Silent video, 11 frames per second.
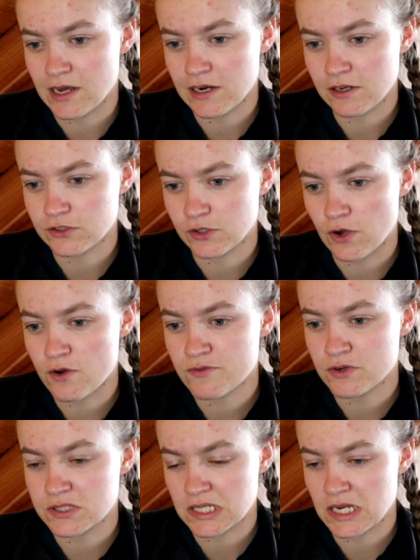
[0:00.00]
Lila took over
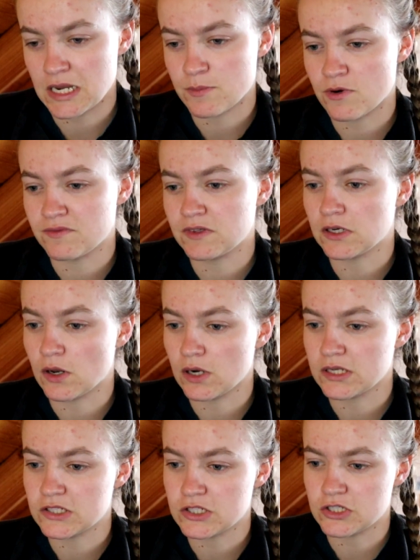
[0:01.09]
as the keeper of the
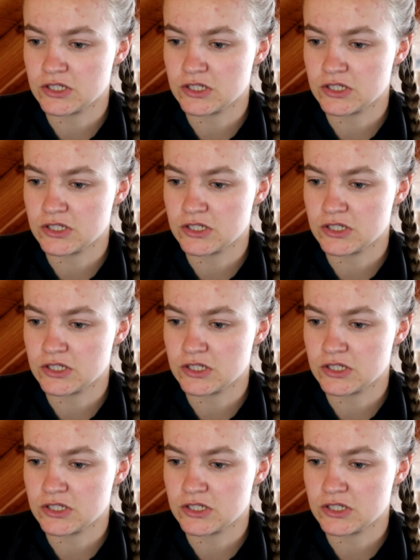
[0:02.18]
knowledge,